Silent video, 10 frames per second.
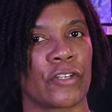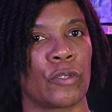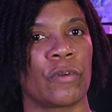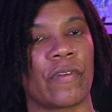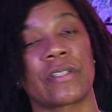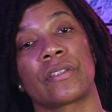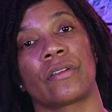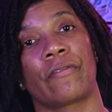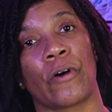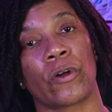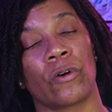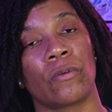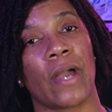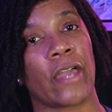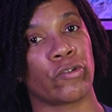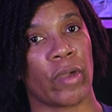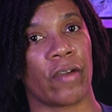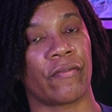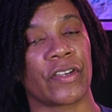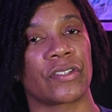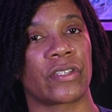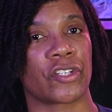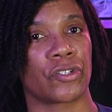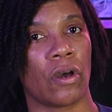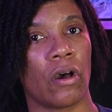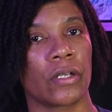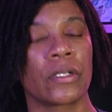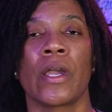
a human face is in the photo and you have face detection on,